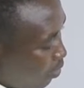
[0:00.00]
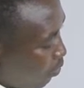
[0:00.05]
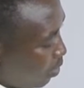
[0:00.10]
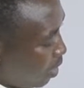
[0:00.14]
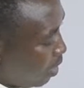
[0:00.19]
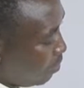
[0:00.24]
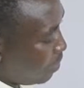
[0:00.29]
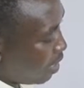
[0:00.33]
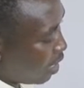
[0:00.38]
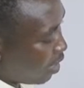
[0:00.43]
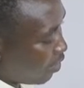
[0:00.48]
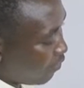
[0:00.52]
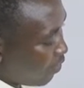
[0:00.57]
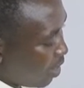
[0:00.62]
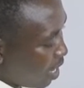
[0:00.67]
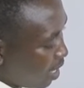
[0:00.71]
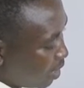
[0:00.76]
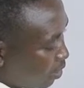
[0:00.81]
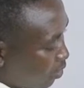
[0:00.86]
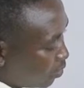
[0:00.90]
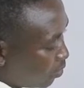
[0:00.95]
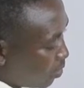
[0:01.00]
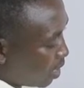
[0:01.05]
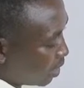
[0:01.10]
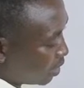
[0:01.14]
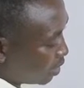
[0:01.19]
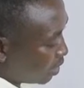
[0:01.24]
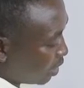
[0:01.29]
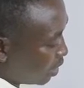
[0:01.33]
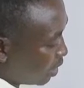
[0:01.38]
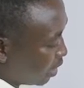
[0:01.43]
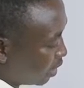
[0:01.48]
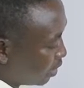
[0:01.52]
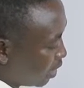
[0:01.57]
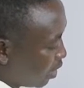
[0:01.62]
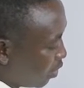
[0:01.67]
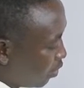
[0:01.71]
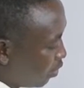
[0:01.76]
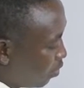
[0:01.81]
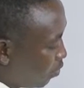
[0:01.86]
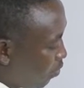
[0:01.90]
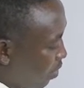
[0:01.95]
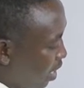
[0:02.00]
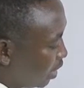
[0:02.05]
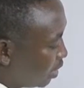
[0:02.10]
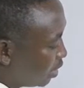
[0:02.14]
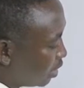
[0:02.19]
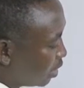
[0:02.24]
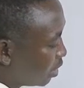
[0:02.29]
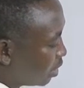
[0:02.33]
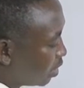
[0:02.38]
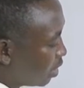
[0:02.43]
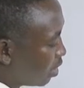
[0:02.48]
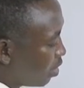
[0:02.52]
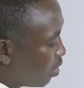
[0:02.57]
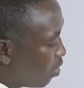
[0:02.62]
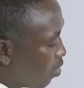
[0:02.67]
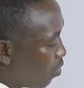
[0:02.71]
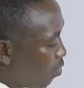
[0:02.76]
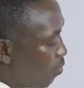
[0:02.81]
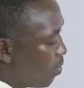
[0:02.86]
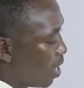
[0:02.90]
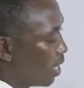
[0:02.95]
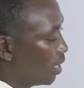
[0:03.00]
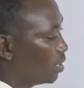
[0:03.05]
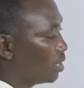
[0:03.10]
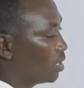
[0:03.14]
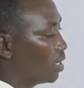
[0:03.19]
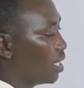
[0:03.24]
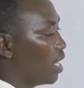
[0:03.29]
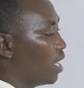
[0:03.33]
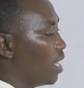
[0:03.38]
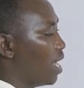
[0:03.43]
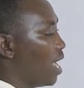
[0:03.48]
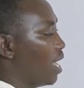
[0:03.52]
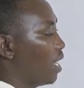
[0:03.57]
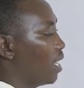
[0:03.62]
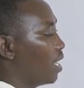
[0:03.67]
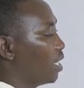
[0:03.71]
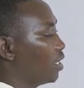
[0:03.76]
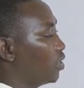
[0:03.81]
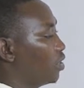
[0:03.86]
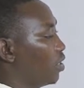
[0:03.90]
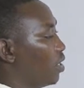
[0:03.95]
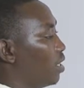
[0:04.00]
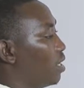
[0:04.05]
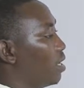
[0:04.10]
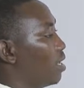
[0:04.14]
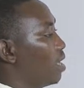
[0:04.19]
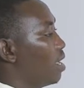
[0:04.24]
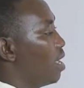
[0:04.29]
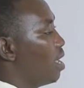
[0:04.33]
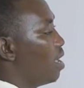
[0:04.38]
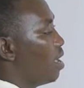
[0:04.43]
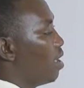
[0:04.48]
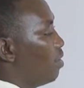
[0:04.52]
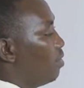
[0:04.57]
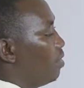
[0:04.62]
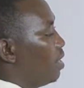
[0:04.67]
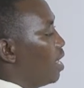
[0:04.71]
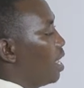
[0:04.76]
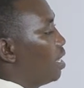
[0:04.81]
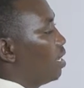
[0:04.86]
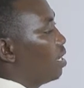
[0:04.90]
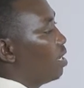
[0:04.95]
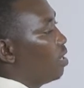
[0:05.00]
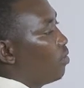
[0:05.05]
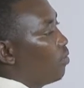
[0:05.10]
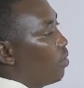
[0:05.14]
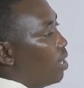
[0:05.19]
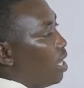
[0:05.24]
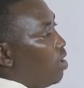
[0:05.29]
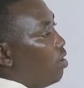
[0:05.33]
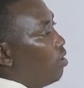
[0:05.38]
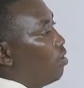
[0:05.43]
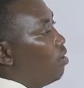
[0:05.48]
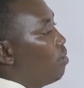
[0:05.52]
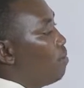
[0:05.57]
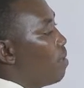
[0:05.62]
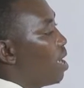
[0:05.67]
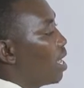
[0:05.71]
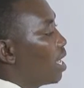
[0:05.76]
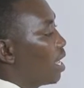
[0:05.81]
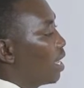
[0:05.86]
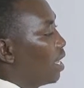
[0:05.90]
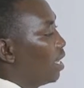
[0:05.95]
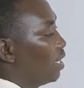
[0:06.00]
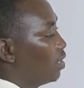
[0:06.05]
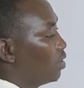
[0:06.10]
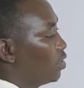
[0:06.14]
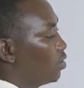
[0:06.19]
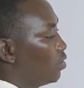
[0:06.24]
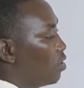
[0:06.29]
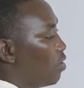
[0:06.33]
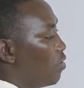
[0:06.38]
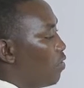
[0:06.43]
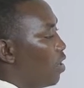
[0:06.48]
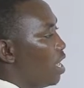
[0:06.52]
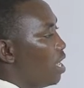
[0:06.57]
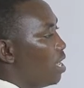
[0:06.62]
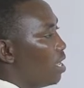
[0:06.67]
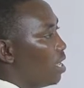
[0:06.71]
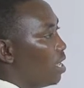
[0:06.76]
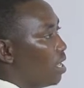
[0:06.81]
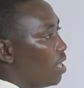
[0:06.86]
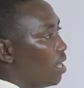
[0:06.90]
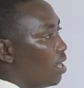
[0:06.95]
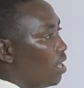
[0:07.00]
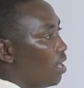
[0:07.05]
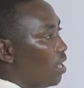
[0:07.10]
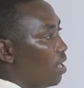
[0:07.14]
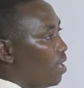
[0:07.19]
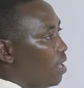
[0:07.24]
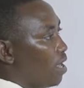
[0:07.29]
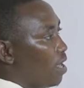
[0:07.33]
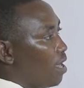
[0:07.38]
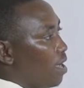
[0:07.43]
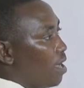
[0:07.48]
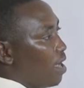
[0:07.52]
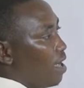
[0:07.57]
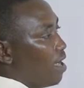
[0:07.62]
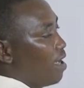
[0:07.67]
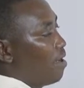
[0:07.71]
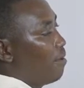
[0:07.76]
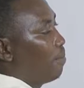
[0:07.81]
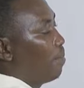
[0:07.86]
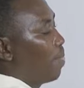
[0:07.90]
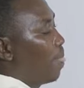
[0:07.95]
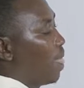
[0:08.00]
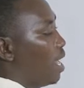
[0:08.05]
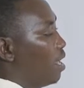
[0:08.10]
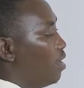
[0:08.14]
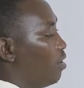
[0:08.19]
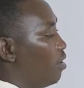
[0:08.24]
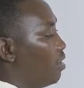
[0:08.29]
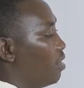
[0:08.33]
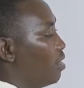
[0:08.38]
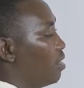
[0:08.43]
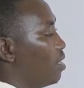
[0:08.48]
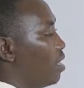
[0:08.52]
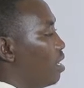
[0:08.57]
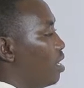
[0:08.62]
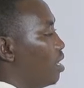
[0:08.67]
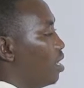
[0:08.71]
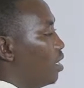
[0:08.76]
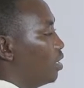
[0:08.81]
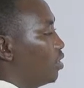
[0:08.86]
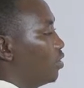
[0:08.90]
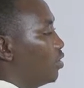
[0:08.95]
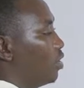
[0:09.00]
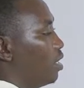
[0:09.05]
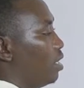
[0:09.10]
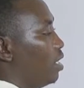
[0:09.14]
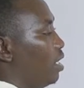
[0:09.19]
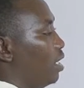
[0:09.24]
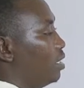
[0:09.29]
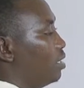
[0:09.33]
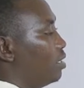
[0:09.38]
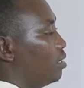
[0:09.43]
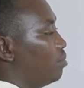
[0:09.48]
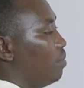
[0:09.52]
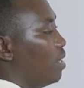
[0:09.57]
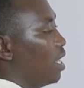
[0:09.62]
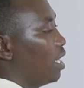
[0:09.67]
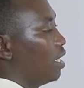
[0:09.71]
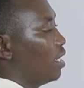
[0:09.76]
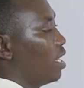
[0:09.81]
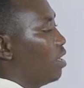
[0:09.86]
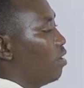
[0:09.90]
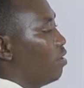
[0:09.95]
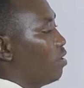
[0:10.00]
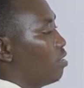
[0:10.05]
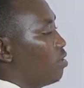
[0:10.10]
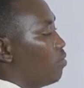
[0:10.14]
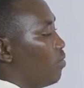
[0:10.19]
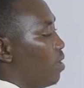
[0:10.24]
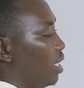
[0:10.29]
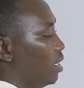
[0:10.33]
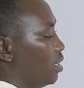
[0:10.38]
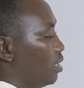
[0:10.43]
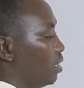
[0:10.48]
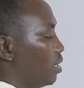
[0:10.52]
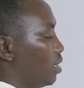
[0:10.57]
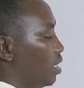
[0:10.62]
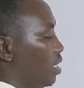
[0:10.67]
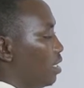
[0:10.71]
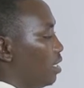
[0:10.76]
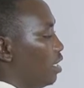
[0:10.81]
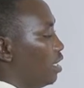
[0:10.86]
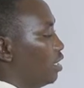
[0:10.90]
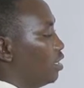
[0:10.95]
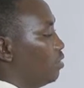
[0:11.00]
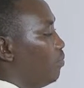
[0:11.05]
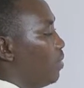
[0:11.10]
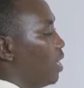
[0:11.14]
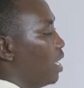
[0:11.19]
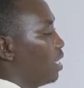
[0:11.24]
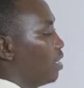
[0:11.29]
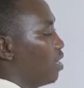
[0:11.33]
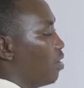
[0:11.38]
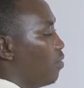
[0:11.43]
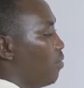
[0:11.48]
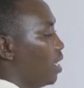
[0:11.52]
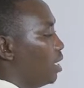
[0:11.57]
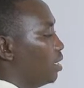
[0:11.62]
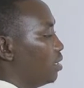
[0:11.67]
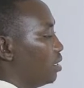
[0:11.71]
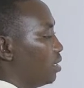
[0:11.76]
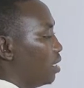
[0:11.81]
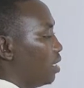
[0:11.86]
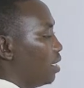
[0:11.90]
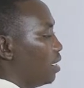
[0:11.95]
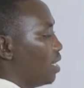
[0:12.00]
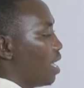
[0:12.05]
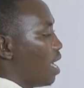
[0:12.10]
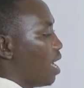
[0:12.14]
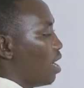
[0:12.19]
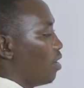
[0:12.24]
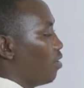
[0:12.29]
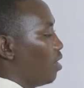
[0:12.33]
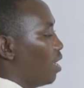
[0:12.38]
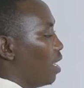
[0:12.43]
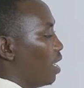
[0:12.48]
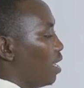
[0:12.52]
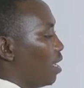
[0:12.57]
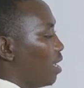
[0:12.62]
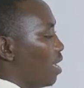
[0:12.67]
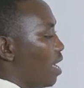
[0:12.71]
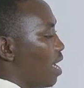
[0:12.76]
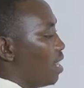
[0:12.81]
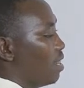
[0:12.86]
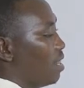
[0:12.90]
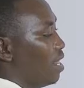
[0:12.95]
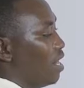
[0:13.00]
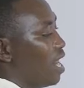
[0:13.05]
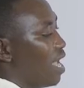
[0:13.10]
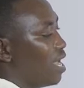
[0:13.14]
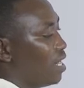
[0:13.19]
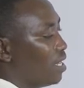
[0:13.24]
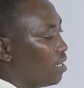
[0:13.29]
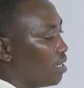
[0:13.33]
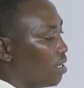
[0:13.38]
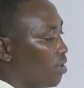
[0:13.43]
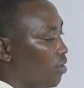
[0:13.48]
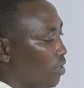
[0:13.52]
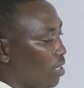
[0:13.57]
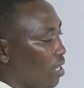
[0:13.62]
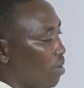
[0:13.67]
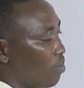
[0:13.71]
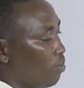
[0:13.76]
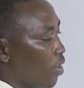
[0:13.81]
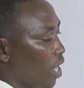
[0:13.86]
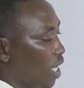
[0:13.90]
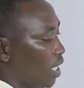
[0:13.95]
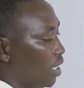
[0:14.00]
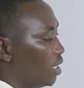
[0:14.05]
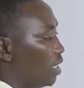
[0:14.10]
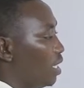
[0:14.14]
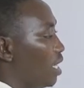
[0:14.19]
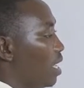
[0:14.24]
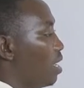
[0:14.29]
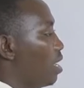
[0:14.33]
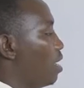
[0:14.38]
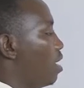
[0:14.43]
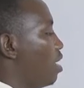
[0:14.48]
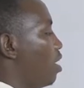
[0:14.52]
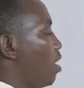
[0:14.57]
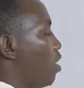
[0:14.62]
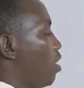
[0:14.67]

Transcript: will be referred to as the southwest direction. Then we now go back again to our north. So this being the northwest, this being the west, the angle at the line or the point here